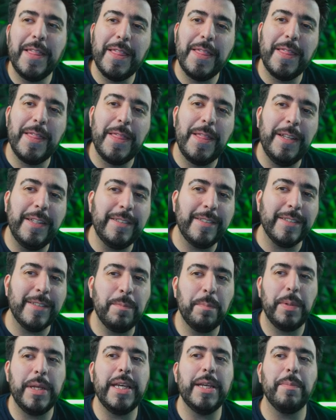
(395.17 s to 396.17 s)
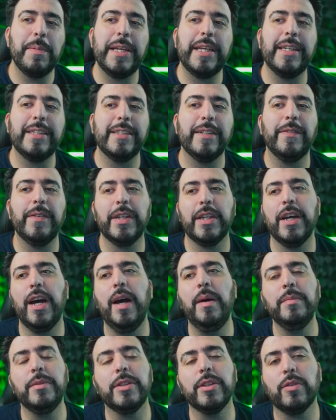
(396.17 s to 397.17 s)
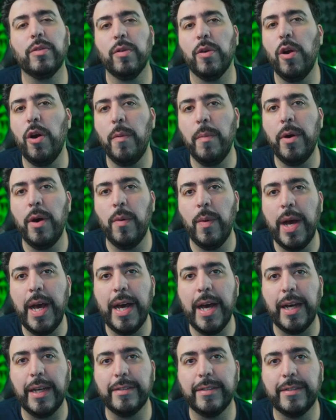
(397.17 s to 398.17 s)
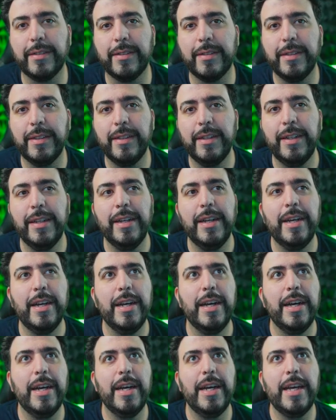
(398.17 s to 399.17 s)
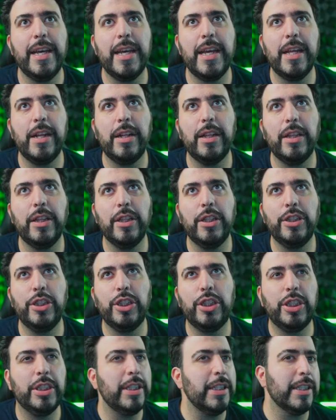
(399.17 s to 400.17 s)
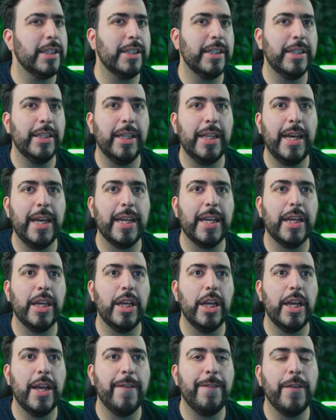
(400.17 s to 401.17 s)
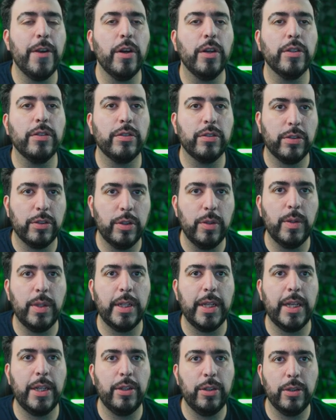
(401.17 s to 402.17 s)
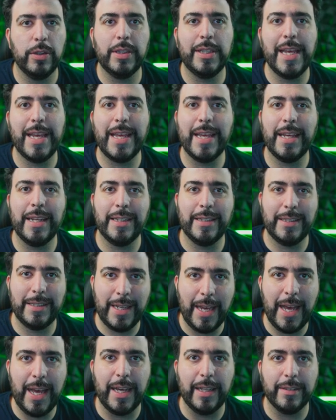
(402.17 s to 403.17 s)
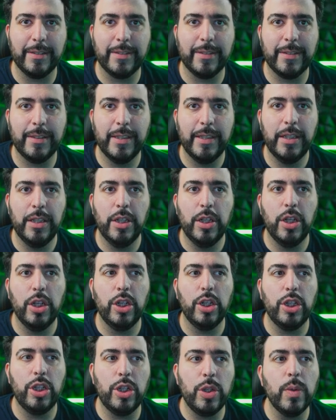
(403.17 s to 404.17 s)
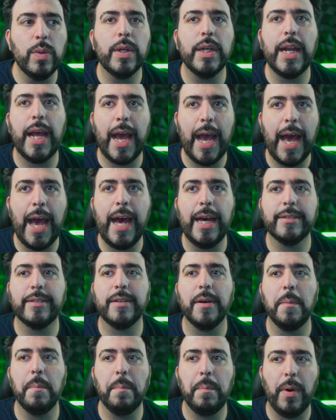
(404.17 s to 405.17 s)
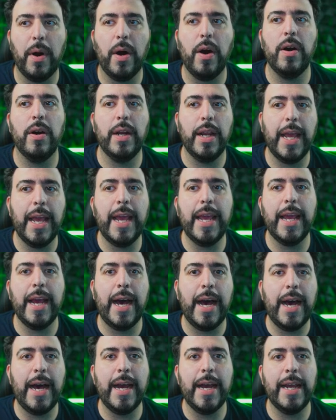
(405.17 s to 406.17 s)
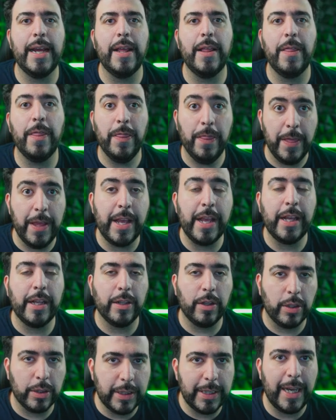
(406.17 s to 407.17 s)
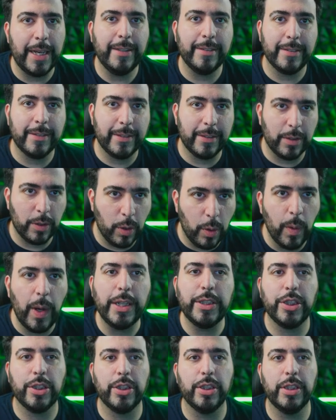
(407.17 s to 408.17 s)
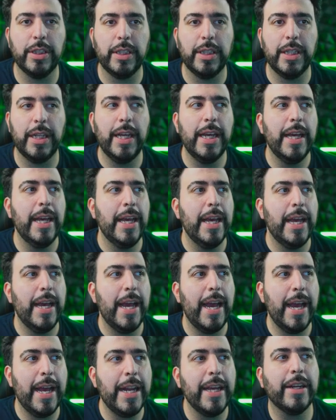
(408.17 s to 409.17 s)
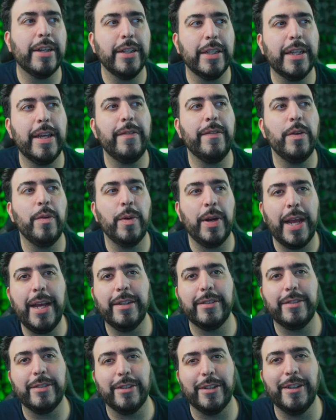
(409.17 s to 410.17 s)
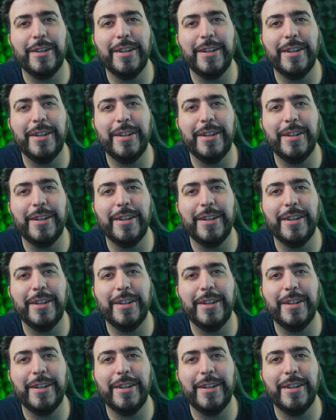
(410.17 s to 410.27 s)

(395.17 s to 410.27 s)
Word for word: this is big because if it comes to Chrome OS, it legit could like if you're a student and you're taking a test, you could ask Bard AI the test question and it could give you an answer.